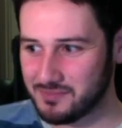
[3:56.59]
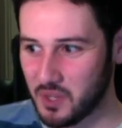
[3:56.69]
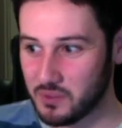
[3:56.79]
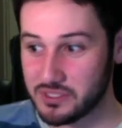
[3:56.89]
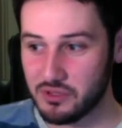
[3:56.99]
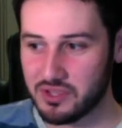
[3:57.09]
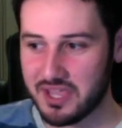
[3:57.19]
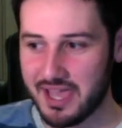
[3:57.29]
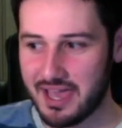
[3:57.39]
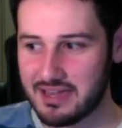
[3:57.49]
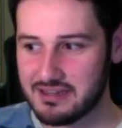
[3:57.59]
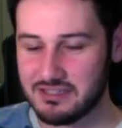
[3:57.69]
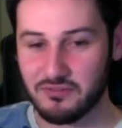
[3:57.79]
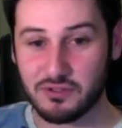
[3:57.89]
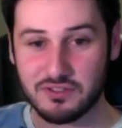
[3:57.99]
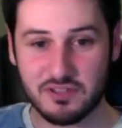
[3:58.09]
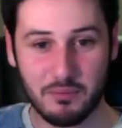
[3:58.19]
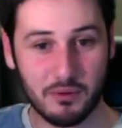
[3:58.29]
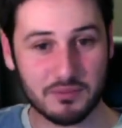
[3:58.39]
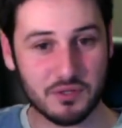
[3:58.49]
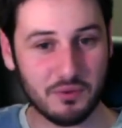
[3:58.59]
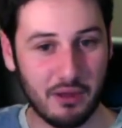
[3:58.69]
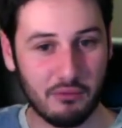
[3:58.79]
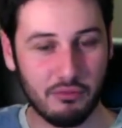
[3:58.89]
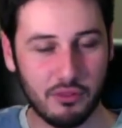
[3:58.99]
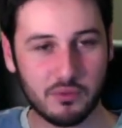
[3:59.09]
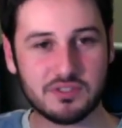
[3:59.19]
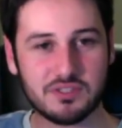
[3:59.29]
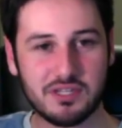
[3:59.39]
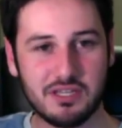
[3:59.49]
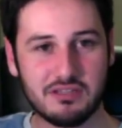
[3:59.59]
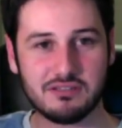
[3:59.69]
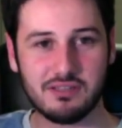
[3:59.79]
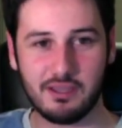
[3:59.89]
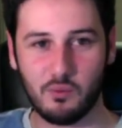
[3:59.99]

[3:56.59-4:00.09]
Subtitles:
was looking at different suburbs around those cities, like